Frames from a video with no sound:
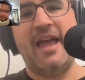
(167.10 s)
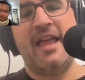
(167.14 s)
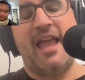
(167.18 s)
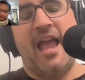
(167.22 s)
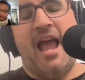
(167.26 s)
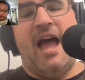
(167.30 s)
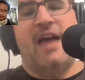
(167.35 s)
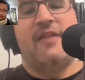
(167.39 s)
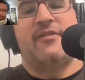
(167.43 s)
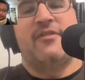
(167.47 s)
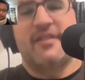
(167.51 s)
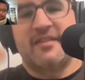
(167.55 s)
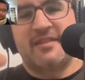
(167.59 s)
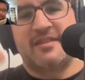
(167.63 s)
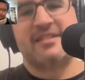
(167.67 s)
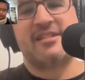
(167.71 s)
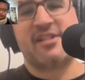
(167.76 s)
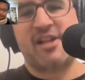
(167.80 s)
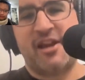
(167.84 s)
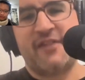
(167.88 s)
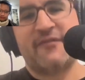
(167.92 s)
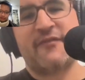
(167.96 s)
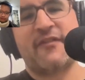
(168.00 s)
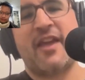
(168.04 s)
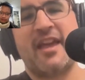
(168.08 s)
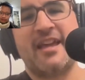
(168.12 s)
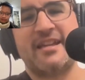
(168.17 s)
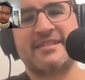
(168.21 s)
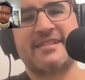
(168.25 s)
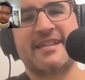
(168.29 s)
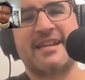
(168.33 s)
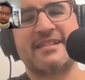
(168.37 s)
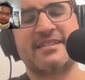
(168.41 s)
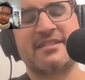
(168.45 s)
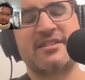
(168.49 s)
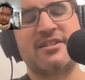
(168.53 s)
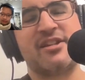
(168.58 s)
I think the JFK
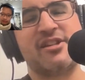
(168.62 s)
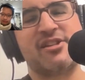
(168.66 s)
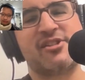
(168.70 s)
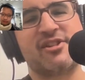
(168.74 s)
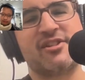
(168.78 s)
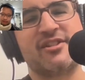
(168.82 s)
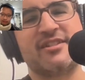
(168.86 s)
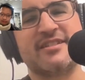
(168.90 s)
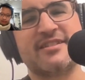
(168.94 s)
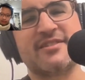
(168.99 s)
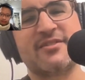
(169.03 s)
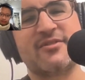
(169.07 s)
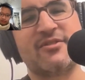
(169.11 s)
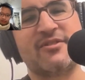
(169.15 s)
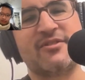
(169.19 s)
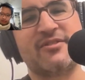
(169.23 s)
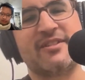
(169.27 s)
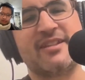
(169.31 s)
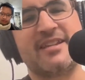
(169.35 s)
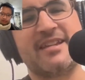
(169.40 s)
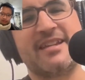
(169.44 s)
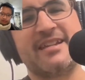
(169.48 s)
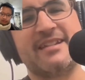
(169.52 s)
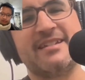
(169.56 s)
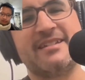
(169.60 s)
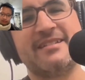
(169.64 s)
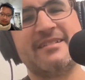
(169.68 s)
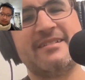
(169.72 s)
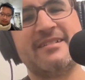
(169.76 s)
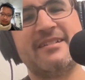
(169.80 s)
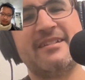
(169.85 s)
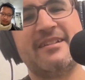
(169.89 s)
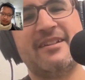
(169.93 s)
assassination is clearly a